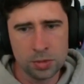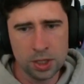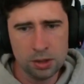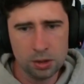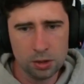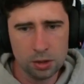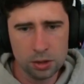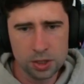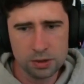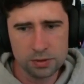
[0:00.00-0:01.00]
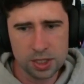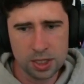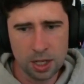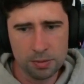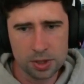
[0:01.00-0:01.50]
Getting lots of
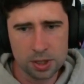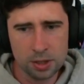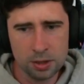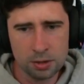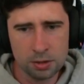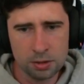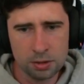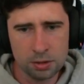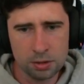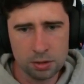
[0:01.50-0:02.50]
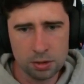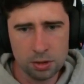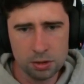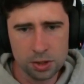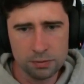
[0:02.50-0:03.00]
snappers, hey?
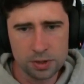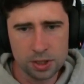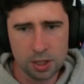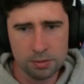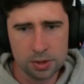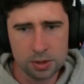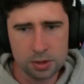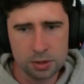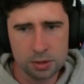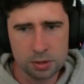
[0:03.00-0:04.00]
Lots of snappers.